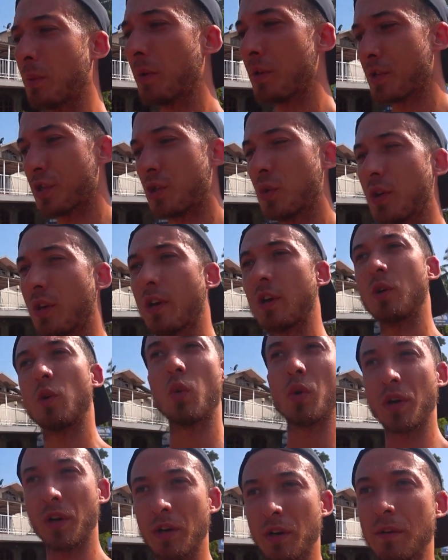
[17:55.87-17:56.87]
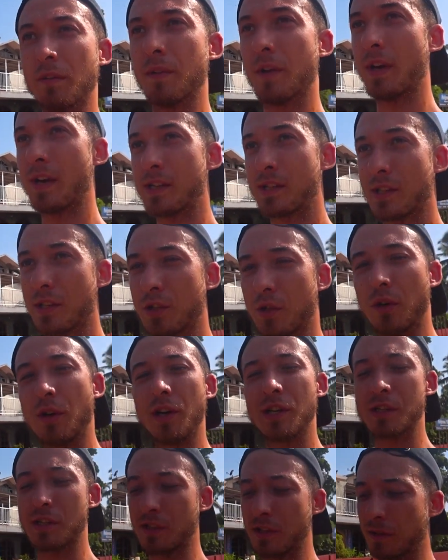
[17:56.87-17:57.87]
monsoon on Google as a
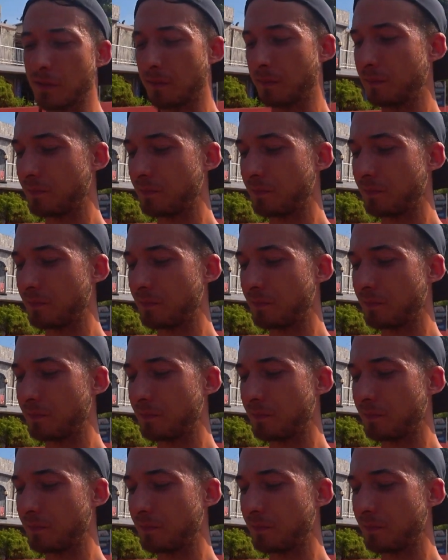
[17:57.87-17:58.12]
tourist,